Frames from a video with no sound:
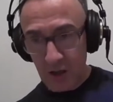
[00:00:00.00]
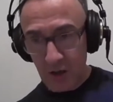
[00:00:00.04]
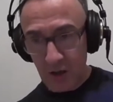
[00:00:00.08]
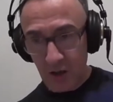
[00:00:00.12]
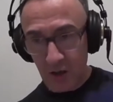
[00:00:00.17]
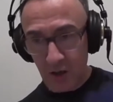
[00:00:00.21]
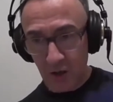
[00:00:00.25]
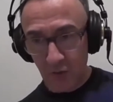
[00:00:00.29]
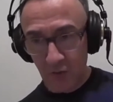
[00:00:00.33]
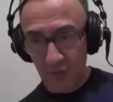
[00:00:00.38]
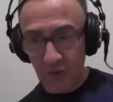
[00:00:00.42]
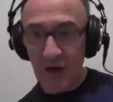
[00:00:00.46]

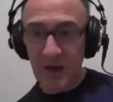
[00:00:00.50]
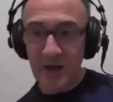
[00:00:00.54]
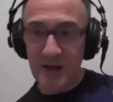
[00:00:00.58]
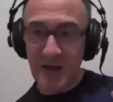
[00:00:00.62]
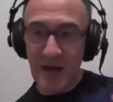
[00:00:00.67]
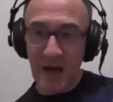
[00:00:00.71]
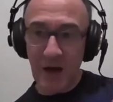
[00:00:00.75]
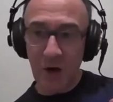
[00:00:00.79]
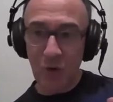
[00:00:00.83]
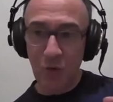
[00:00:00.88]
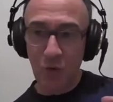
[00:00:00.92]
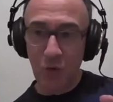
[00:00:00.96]
Right
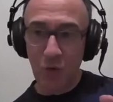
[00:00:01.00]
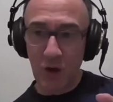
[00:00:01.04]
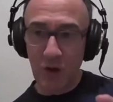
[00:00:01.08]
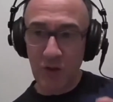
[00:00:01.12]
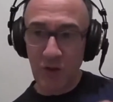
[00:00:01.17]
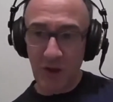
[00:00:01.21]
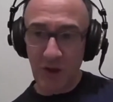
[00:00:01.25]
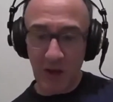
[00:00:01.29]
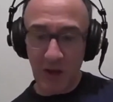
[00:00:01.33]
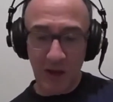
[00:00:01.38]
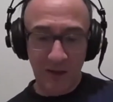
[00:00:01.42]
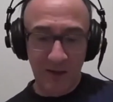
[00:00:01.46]
now, with
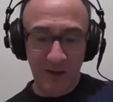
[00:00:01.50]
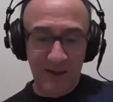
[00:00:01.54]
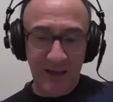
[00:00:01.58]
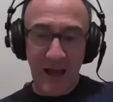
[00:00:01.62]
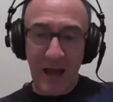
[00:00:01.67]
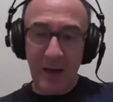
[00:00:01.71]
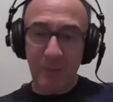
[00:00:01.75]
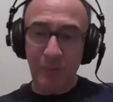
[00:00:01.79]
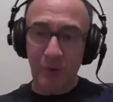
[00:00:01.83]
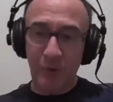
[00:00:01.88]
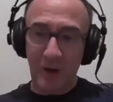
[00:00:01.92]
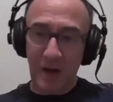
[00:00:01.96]
a
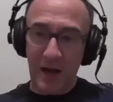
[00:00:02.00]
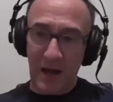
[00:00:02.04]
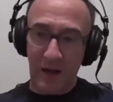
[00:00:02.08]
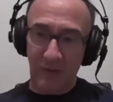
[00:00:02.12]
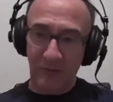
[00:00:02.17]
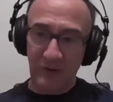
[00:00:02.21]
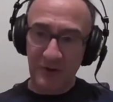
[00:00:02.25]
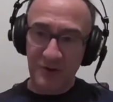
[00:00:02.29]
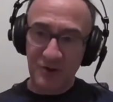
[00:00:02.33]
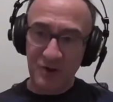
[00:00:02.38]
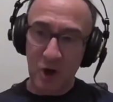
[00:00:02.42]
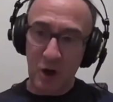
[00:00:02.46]
gap at the
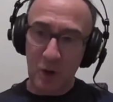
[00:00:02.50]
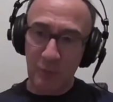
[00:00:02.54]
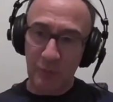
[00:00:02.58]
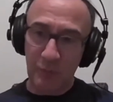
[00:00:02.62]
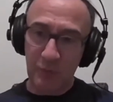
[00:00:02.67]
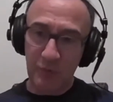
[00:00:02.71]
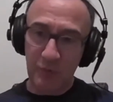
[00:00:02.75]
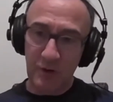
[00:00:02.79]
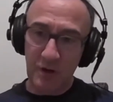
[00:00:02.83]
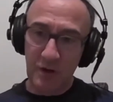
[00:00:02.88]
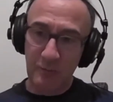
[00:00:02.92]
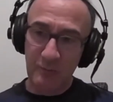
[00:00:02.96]
top
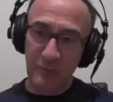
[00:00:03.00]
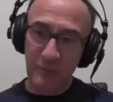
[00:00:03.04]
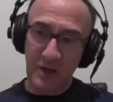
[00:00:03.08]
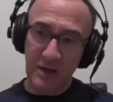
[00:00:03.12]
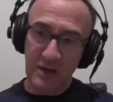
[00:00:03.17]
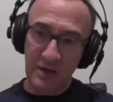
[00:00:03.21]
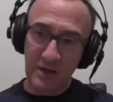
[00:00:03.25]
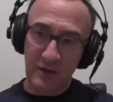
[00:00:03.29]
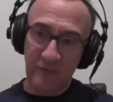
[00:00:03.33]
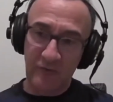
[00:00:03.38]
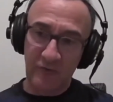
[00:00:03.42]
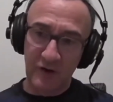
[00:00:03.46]
and being
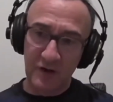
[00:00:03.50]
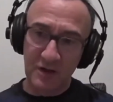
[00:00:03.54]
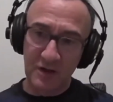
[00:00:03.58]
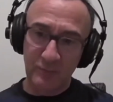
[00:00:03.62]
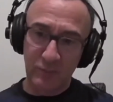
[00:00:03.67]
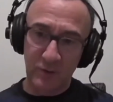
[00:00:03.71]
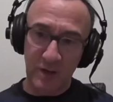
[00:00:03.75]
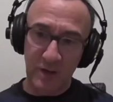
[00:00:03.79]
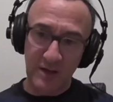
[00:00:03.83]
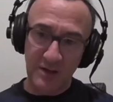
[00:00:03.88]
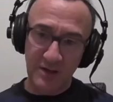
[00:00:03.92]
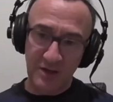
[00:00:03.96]
in first
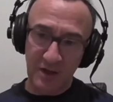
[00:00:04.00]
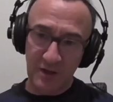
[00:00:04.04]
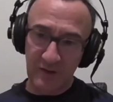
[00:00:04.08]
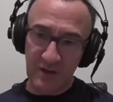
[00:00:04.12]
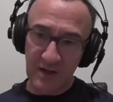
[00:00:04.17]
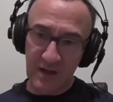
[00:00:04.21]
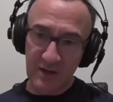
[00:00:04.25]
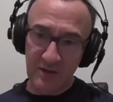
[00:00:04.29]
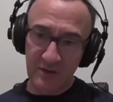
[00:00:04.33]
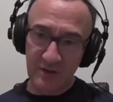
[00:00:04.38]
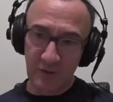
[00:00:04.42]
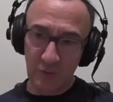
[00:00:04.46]
place at the
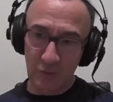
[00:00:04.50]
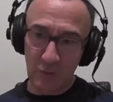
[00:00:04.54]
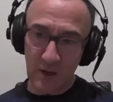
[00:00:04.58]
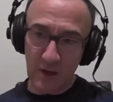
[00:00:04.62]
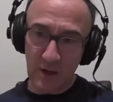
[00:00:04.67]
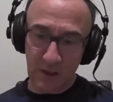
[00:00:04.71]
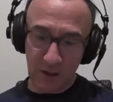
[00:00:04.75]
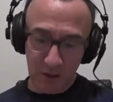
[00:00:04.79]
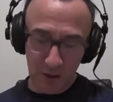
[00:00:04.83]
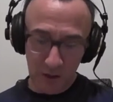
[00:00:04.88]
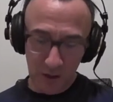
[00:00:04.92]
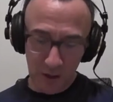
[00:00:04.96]
end of the
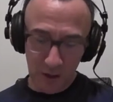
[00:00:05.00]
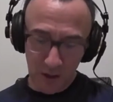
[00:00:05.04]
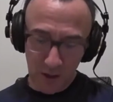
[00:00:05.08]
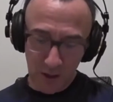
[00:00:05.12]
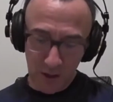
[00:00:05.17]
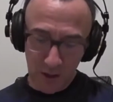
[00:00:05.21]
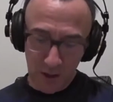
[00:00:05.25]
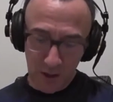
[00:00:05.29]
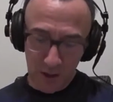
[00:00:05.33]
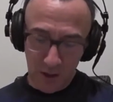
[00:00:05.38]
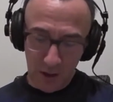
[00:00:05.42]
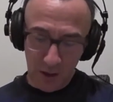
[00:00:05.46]
week,
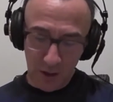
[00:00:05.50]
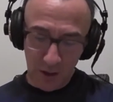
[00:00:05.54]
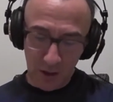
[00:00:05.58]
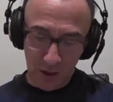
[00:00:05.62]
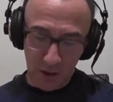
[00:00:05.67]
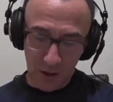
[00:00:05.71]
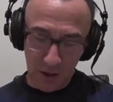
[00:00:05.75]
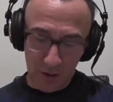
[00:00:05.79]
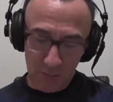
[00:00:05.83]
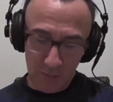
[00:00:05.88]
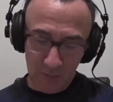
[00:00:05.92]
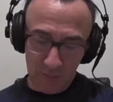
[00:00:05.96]

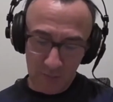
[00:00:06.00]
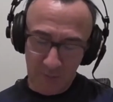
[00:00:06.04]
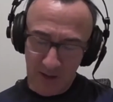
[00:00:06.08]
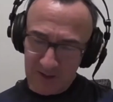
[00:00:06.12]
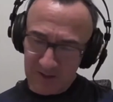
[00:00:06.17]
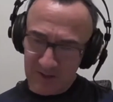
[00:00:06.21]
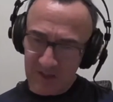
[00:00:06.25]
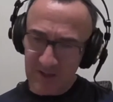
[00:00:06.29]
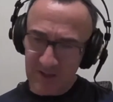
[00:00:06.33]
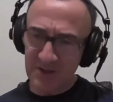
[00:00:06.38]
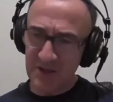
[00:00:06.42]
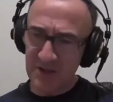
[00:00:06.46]

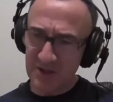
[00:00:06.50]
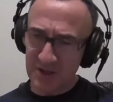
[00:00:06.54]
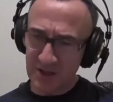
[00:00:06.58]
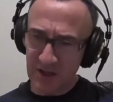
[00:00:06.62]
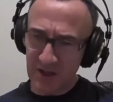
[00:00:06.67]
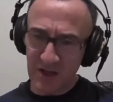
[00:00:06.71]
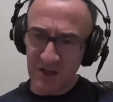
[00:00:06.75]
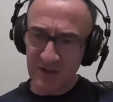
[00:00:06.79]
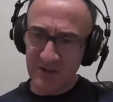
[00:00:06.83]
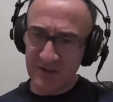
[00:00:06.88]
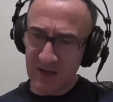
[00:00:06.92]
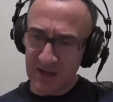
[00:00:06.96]
Manchester City
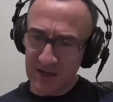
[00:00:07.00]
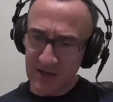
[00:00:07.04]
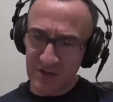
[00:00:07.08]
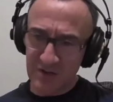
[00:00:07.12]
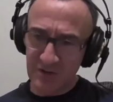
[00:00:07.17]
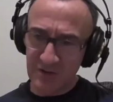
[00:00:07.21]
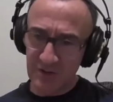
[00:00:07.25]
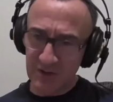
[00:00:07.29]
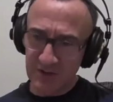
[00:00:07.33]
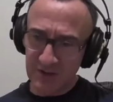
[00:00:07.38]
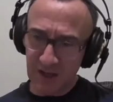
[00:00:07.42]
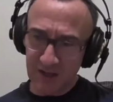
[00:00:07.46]
are
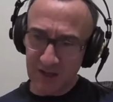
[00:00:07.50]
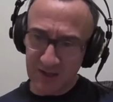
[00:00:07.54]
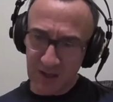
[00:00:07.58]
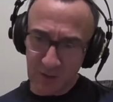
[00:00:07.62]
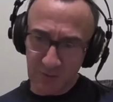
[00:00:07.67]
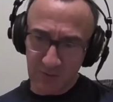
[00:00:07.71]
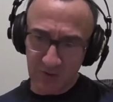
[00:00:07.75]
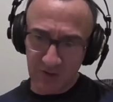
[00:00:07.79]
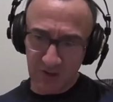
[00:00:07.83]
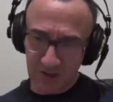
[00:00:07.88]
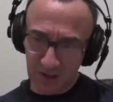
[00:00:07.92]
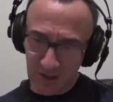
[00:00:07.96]
dangerous. I
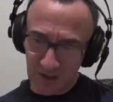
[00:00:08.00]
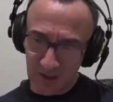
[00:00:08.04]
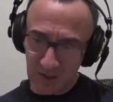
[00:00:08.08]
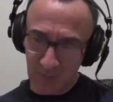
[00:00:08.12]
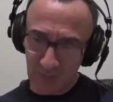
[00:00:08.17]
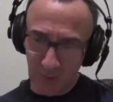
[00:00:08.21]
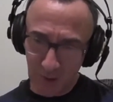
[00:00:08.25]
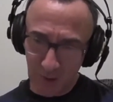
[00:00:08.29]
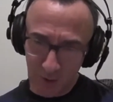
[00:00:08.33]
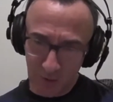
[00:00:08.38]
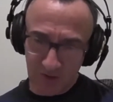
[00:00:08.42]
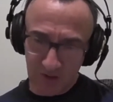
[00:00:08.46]
don't see them
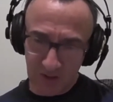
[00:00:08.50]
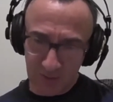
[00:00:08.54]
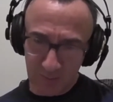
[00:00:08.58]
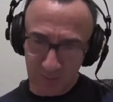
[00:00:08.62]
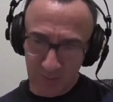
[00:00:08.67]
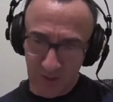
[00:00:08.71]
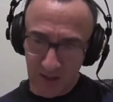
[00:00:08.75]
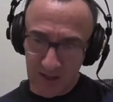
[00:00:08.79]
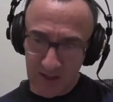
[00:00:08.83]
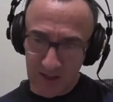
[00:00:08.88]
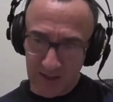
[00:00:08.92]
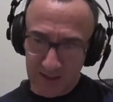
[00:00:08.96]
losing
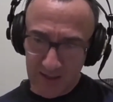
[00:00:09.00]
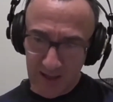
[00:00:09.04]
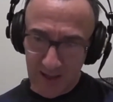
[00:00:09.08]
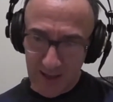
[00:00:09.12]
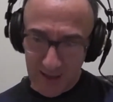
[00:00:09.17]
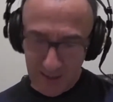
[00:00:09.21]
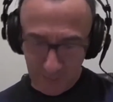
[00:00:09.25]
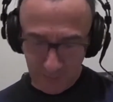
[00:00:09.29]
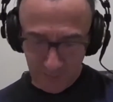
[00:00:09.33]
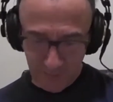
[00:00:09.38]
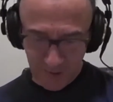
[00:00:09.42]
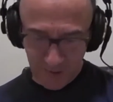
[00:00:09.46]
many
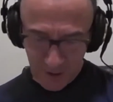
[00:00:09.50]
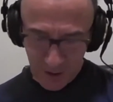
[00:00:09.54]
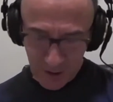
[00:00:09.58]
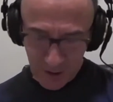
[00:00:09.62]
games.